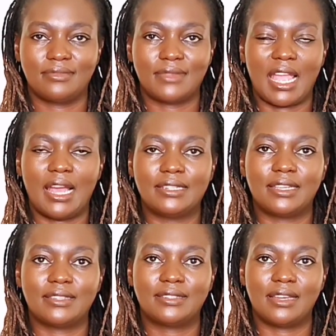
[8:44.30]
I had
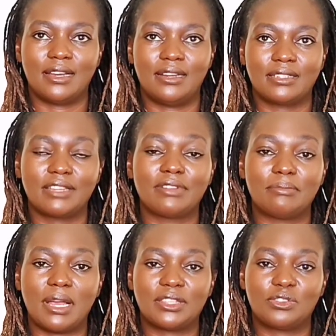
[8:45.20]
just given
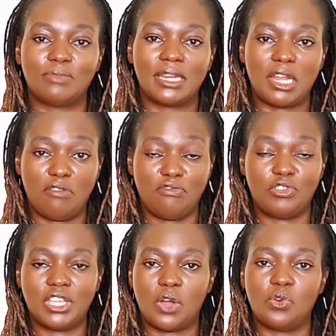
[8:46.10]
birth to my now
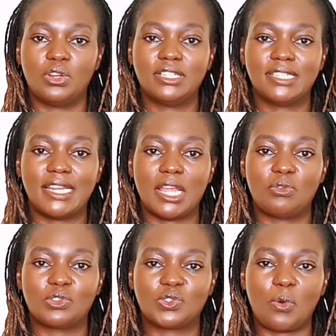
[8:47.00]
4-year-old, and I
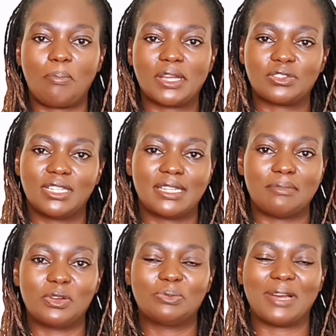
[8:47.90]
was so passionate
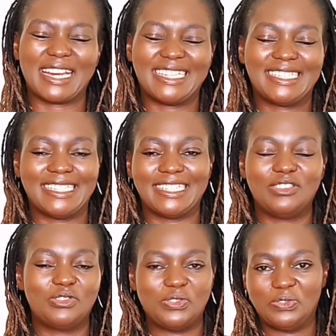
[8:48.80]
about parenting,
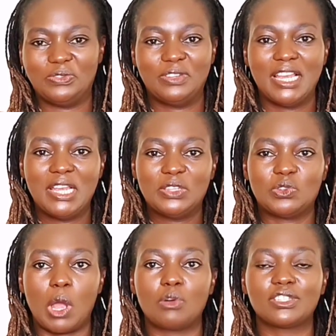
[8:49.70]
you know.
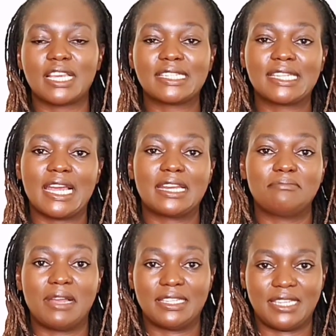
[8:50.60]
So I was just sharing
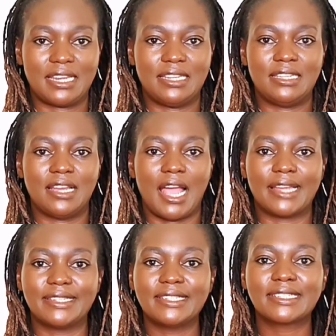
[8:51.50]
my journey. I
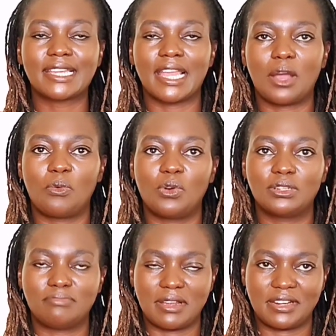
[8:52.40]
didn't care
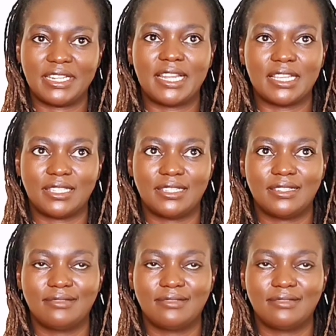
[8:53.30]
what my readers